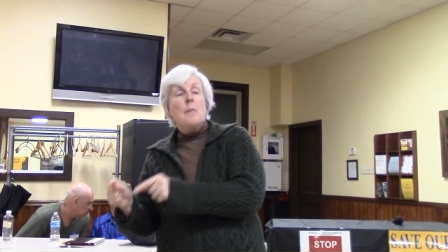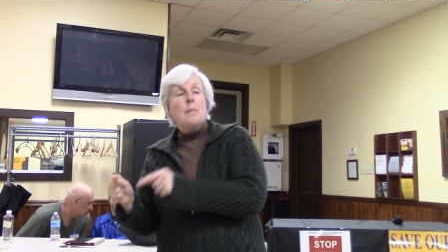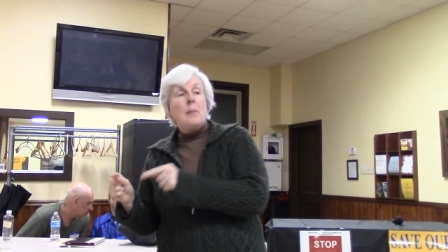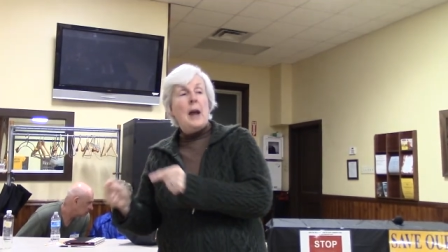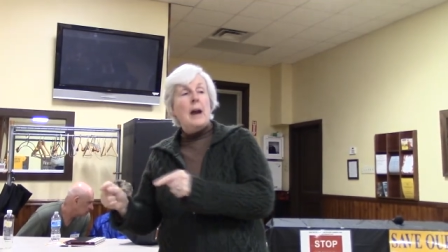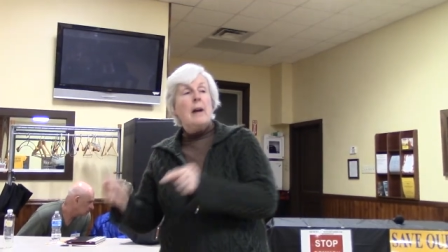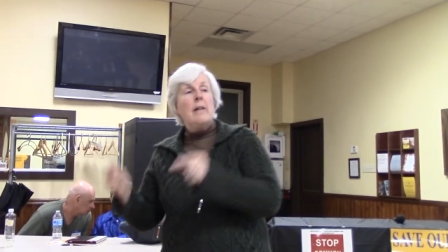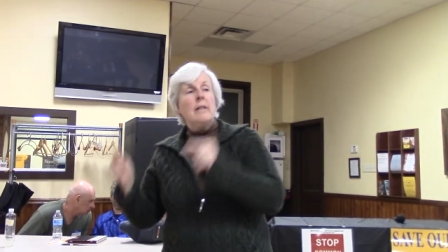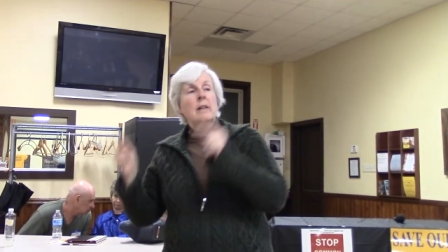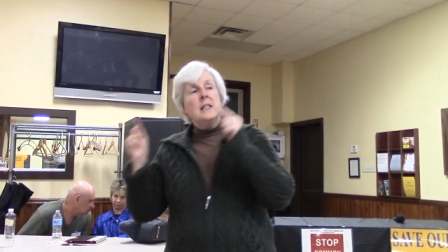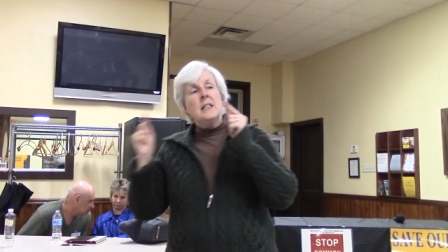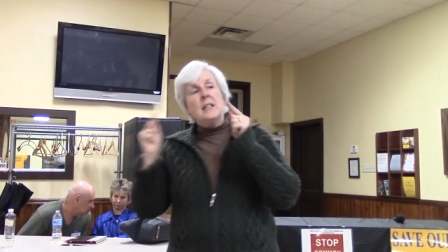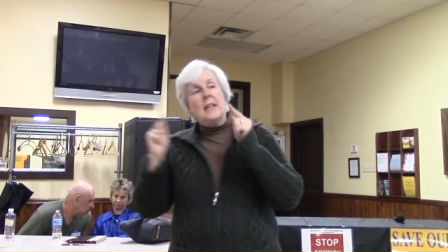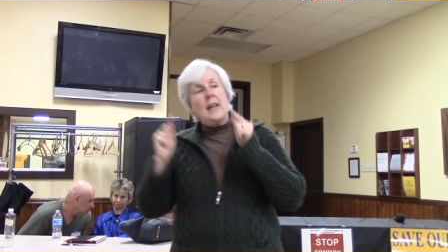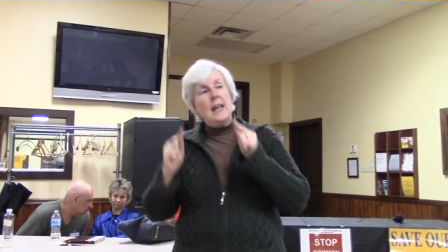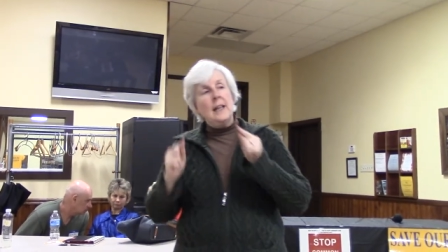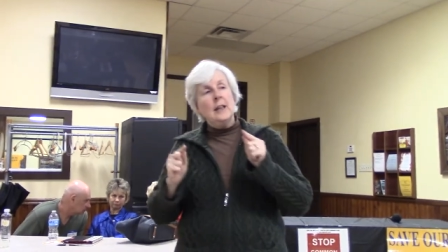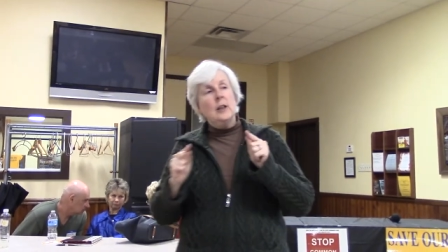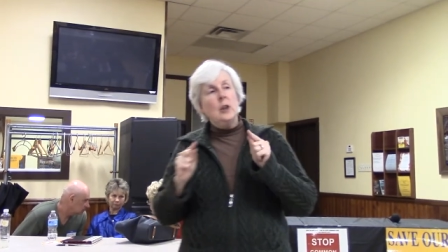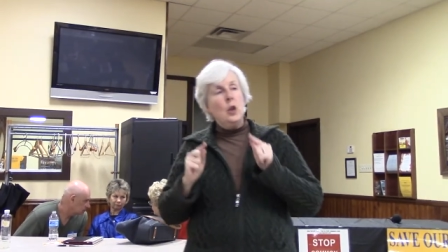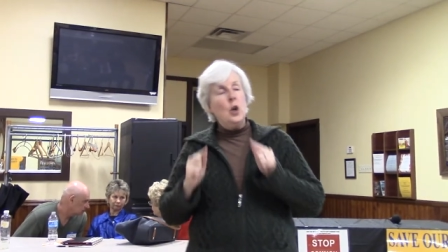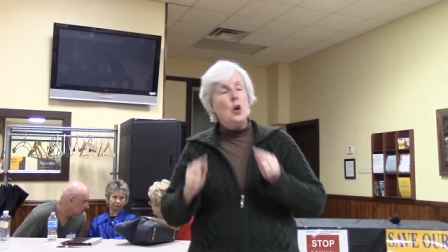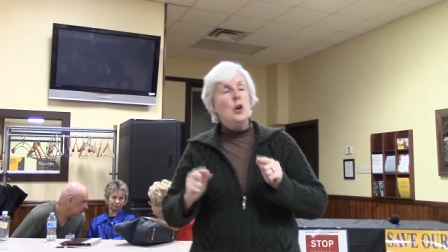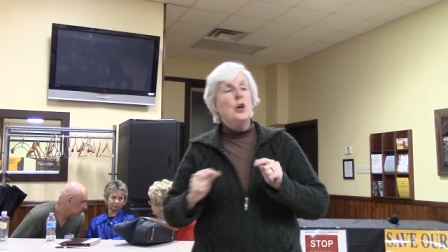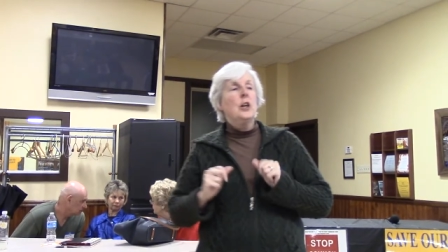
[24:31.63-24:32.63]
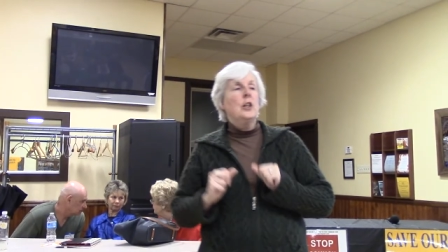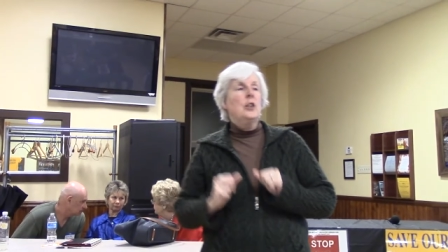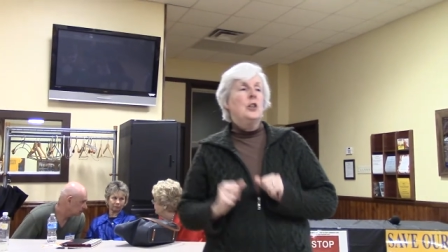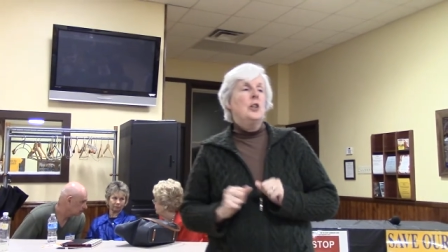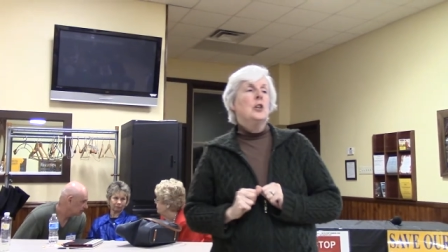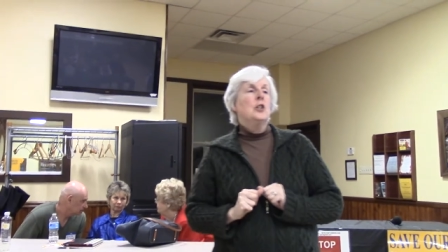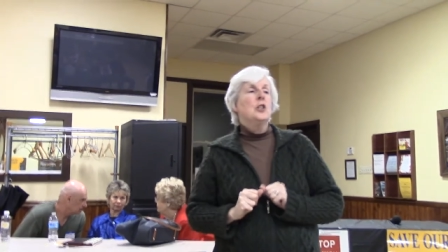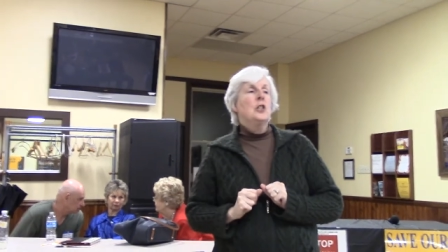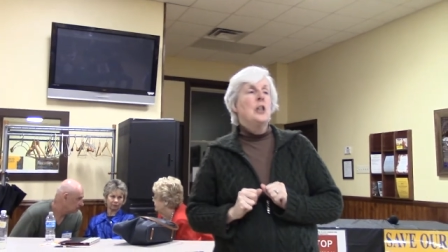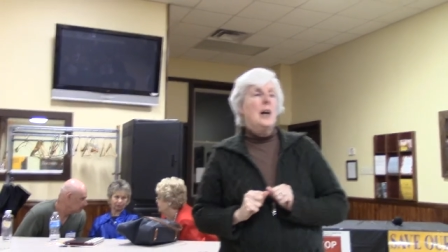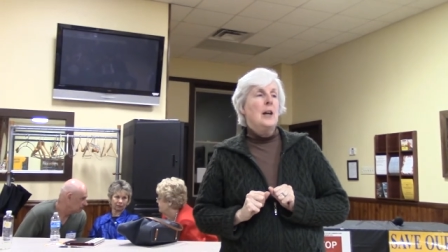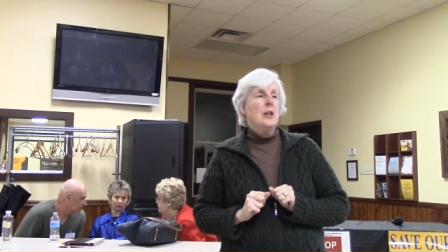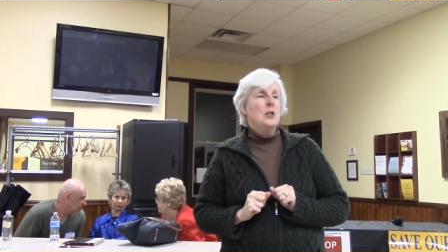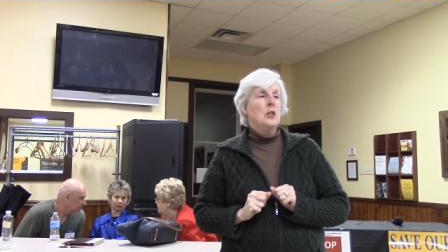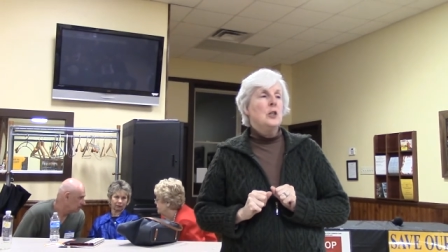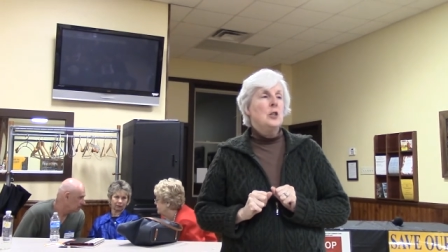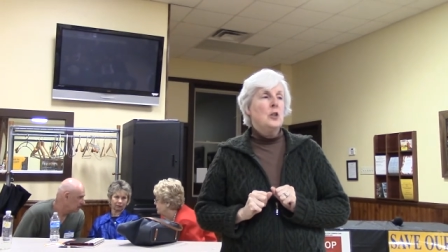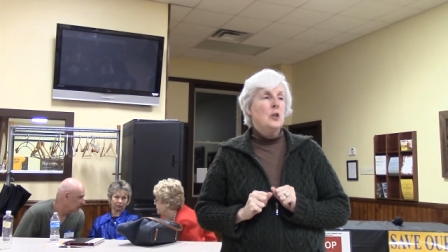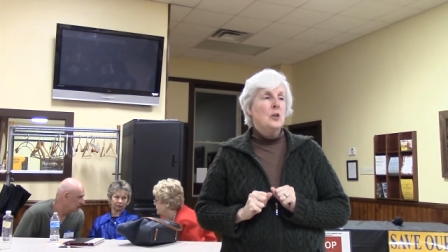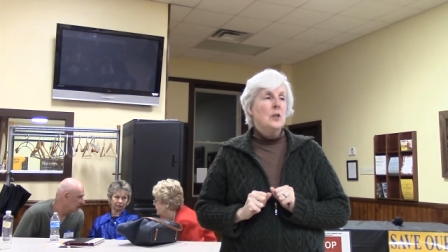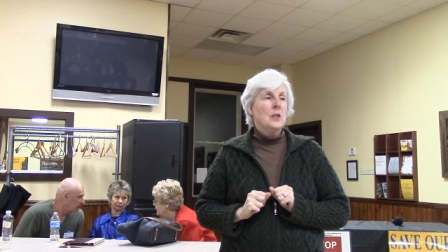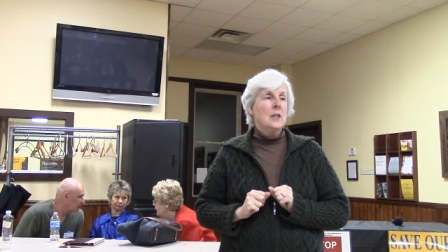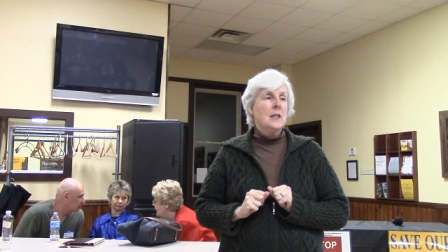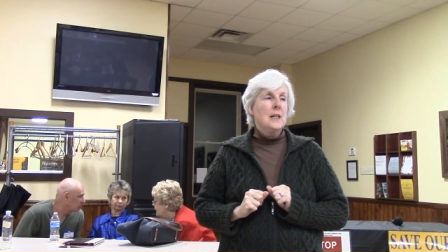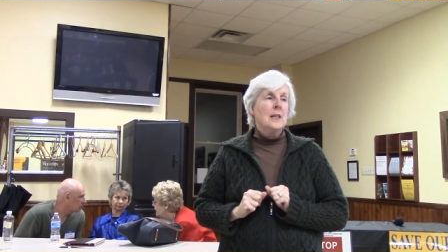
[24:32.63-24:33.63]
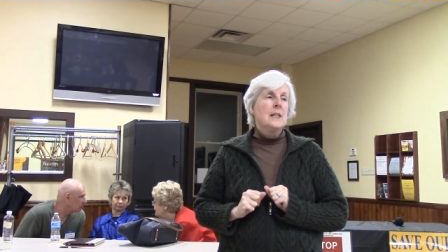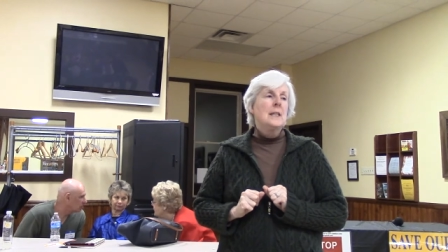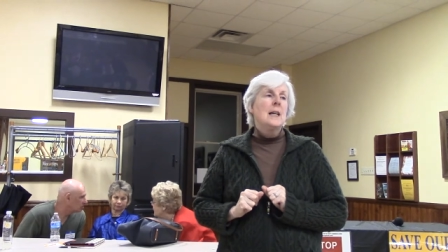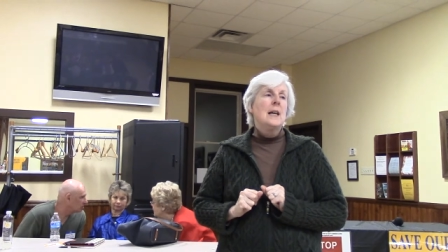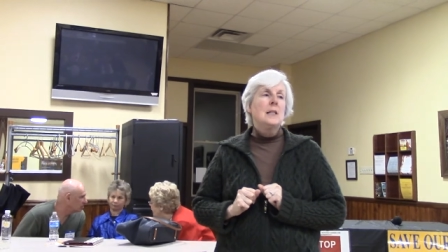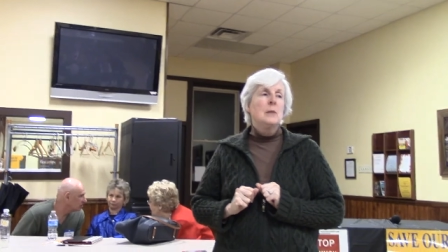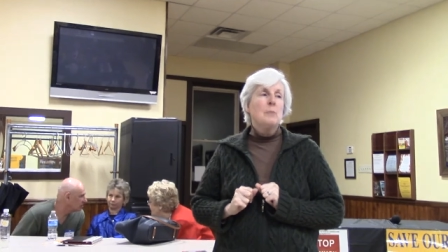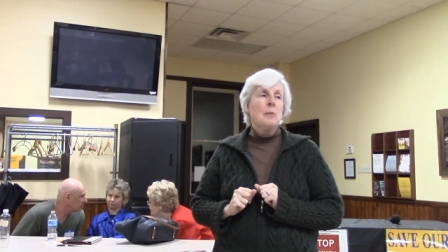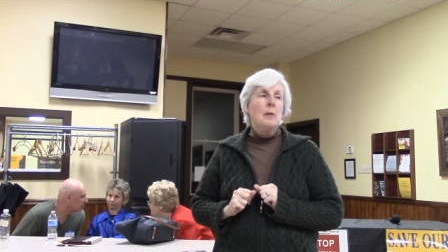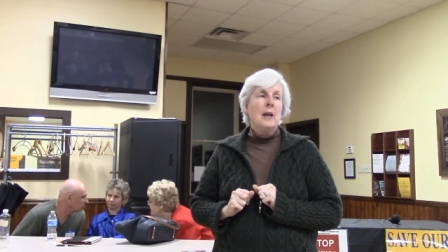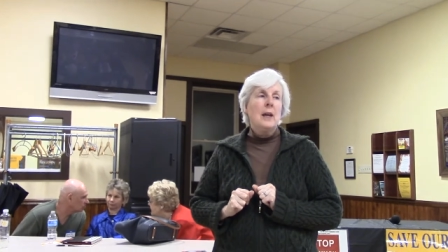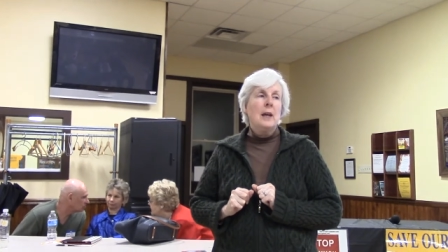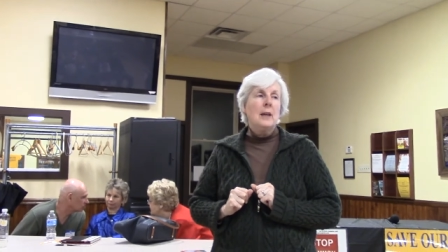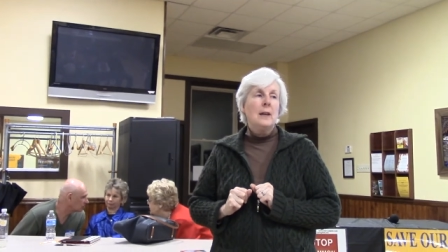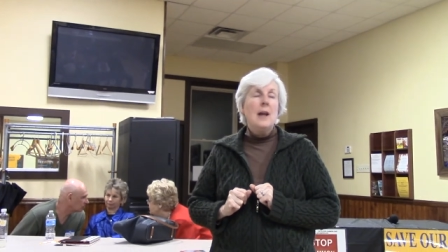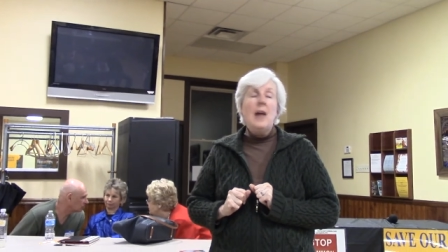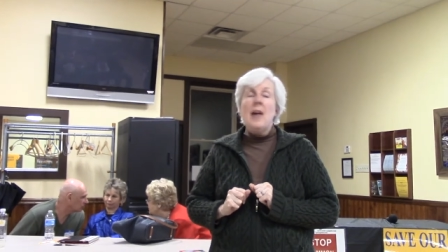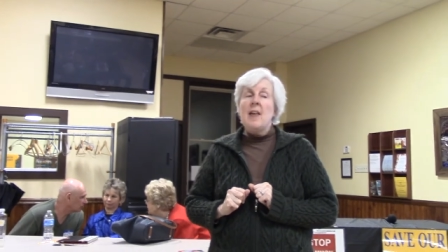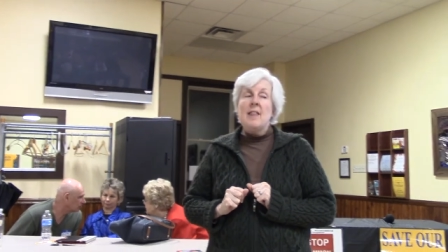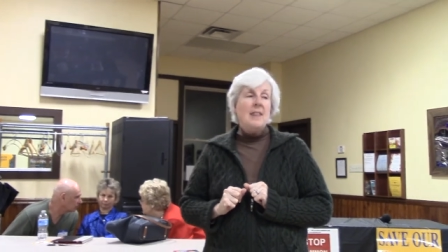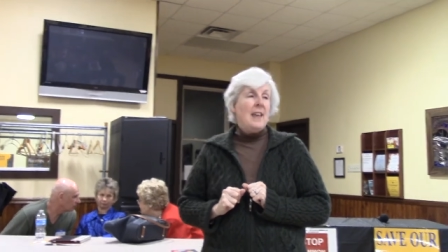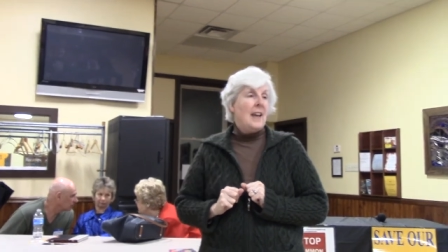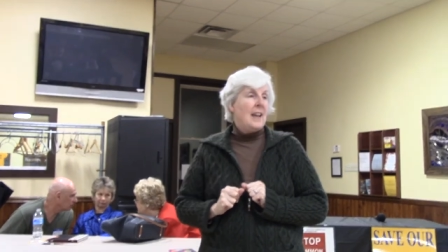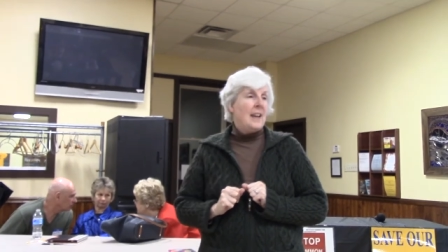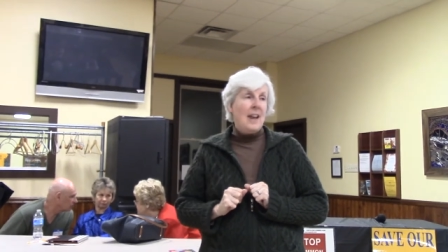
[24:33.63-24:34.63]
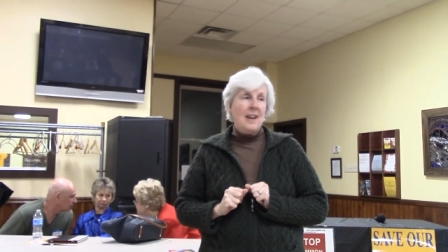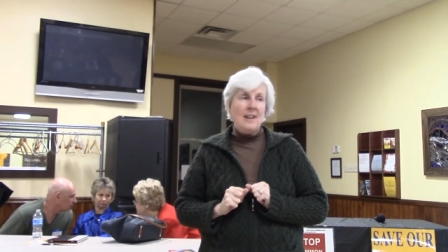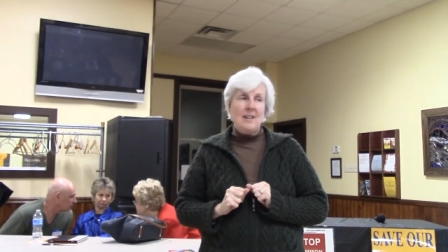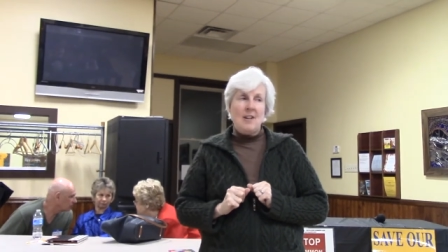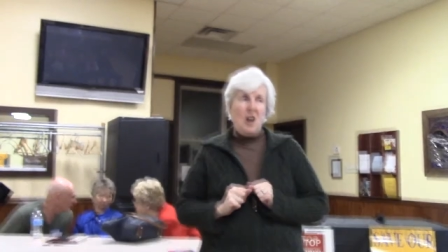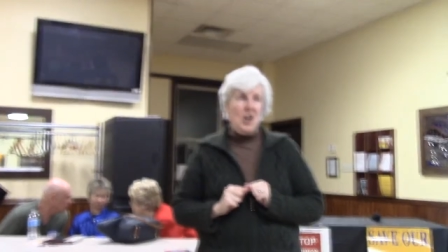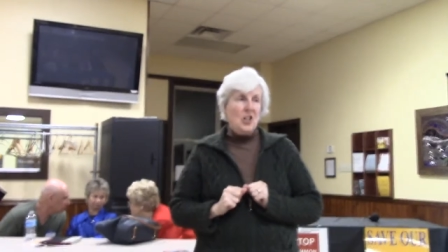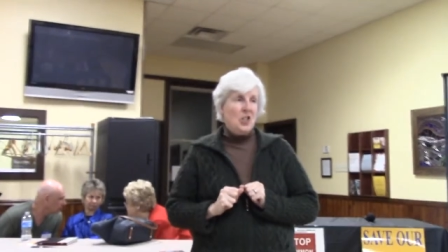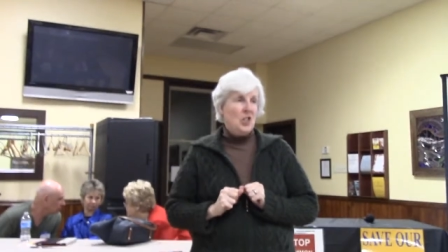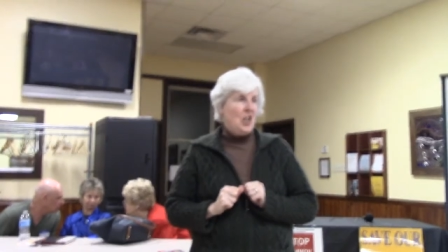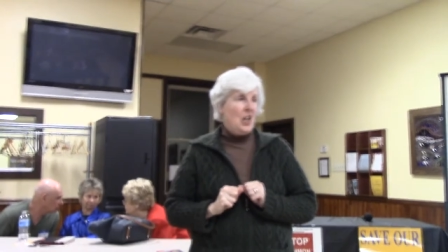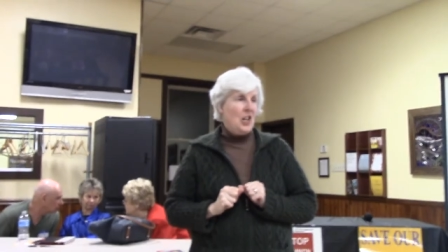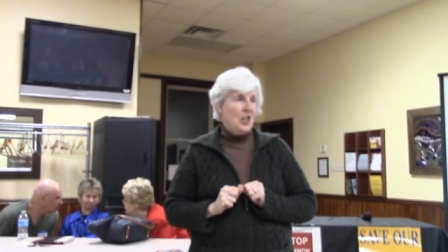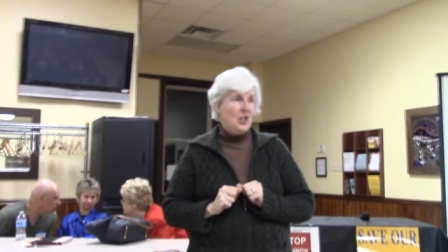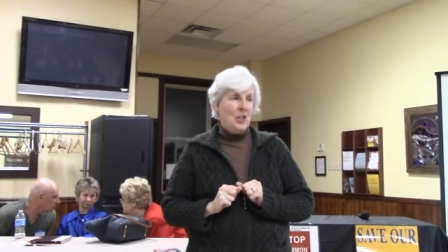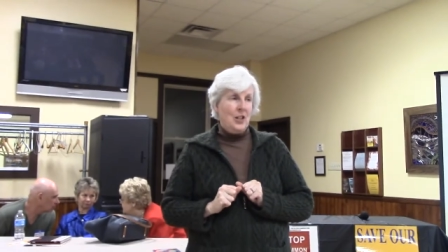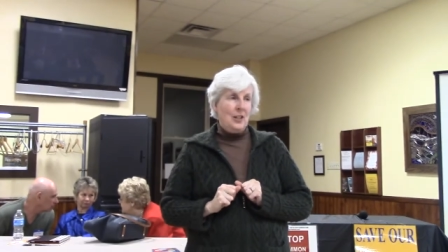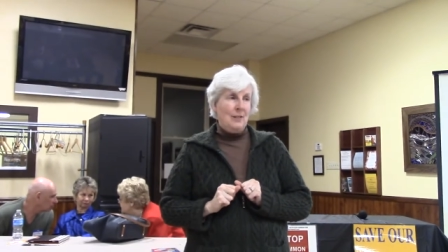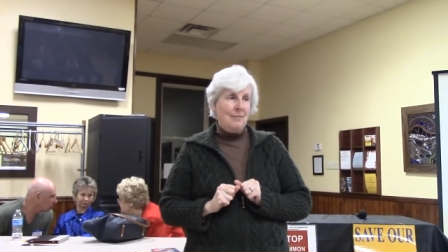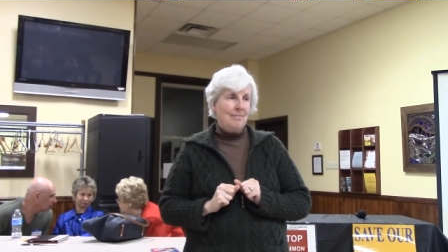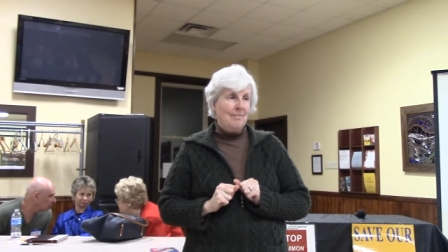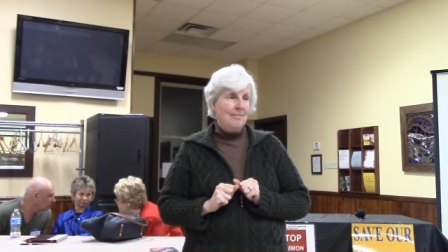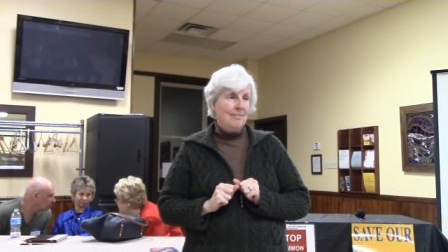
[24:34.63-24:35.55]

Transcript: Parents can look at their child's student success plan. They cannot change it